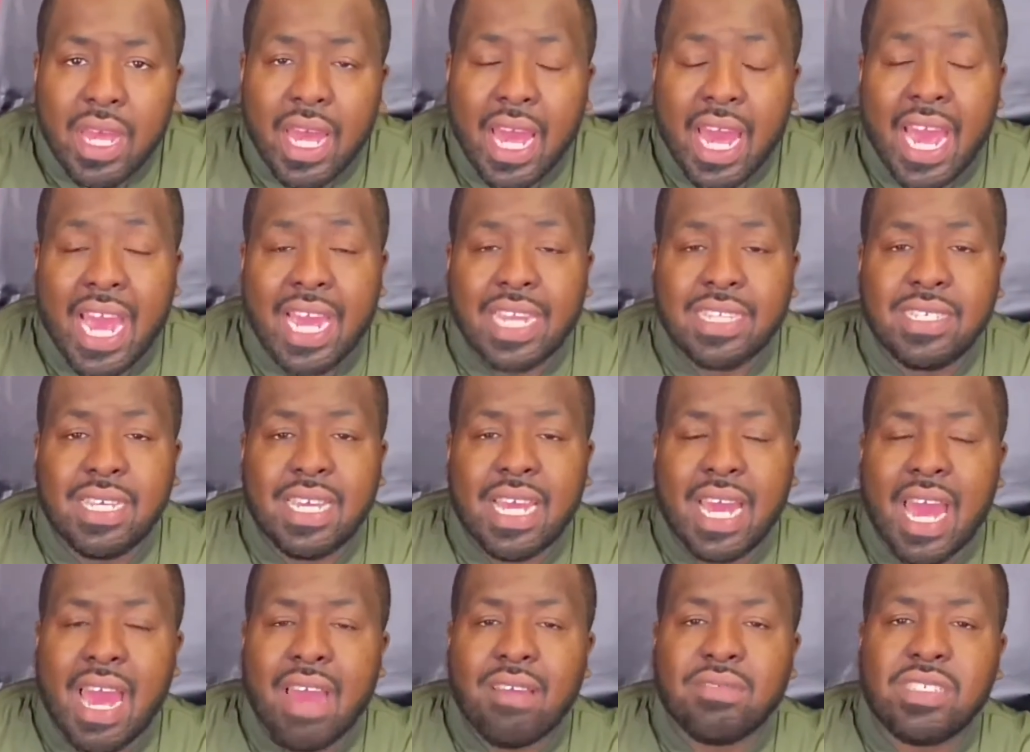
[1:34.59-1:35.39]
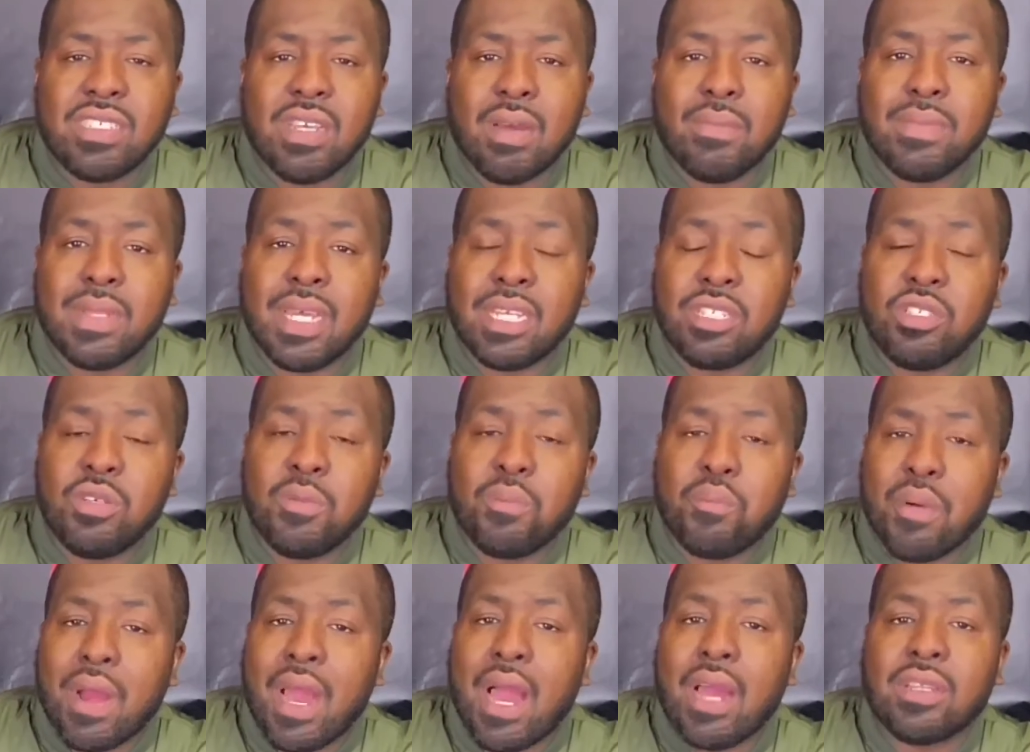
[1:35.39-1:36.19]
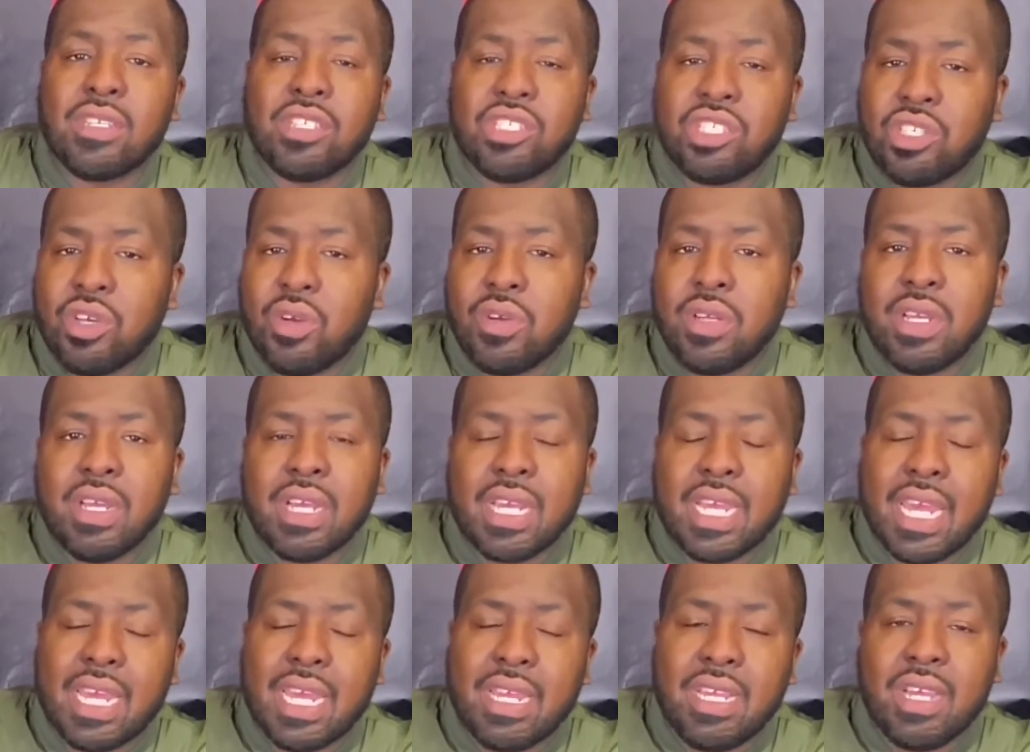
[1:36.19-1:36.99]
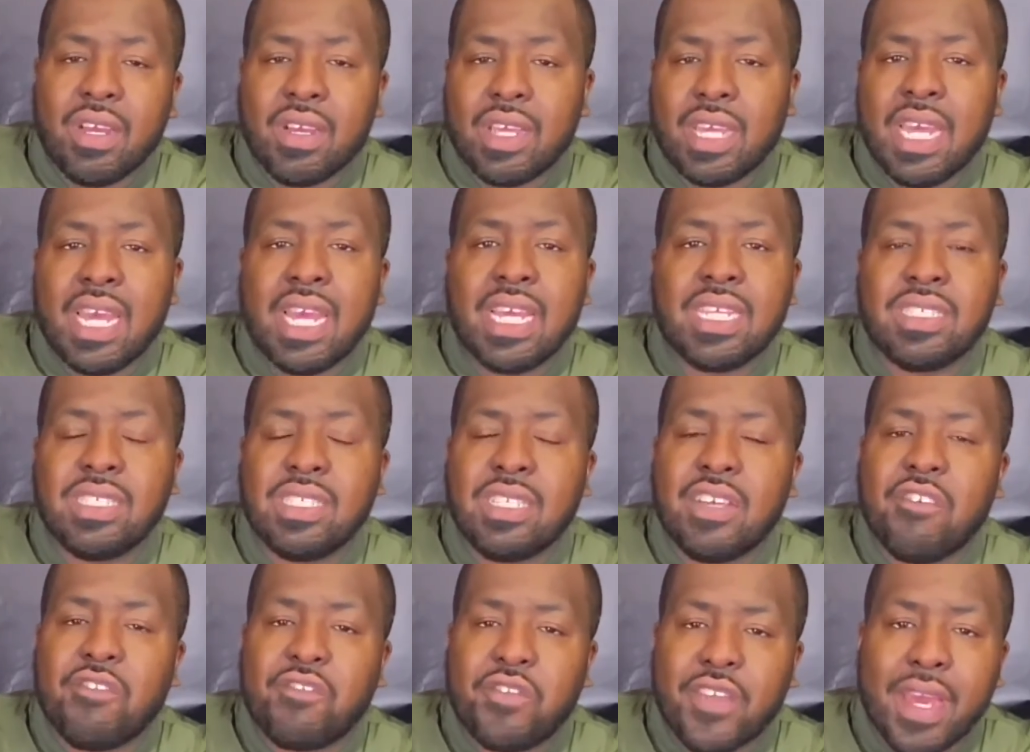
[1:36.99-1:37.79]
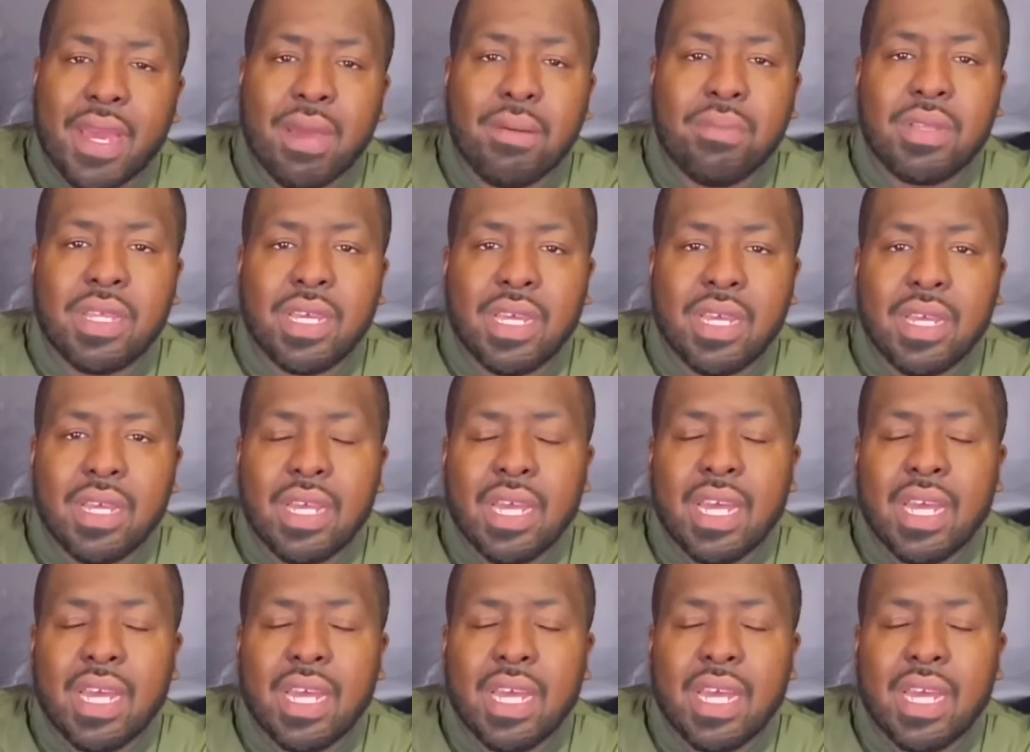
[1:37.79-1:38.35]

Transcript: actually have something that you're proud to show your kids and your family.